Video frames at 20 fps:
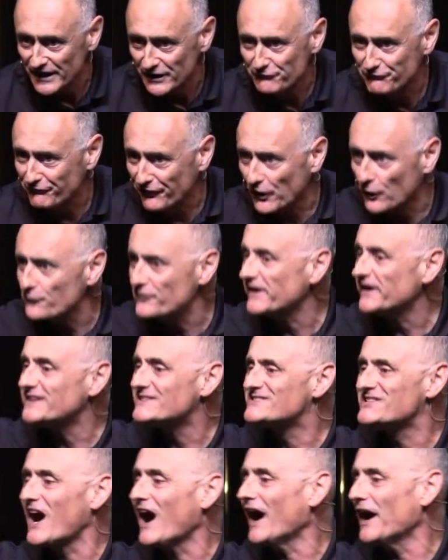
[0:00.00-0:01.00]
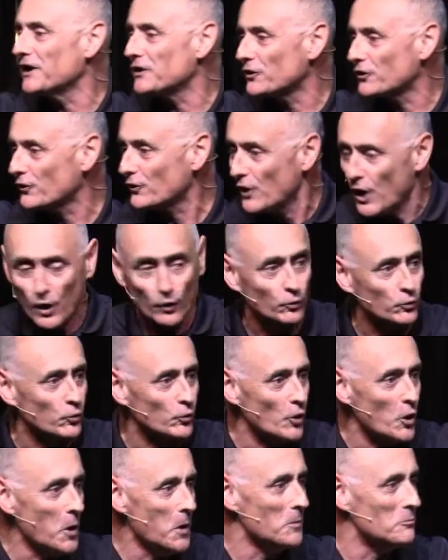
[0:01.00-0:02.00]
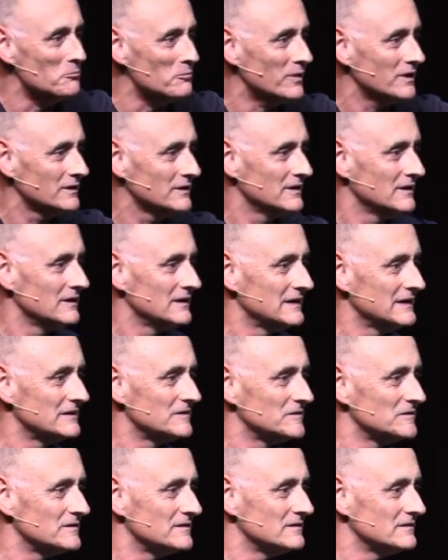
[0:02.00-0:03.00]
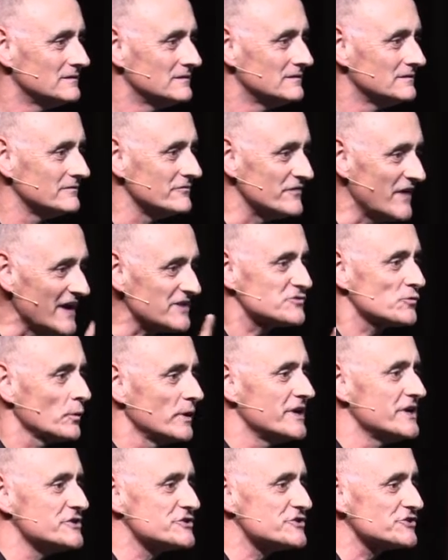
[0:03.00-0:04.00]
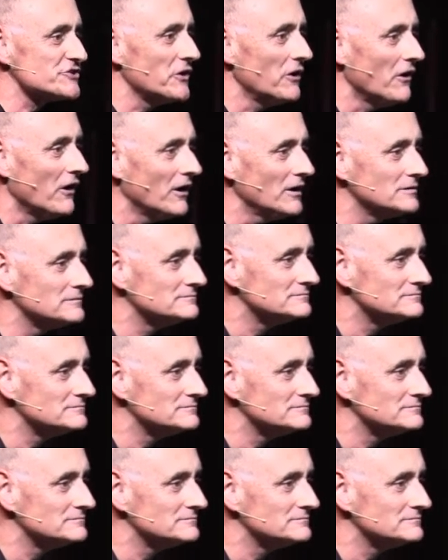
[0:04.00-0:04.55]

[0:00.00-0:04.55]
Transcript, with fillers: It filled the entire room. That's what he saw.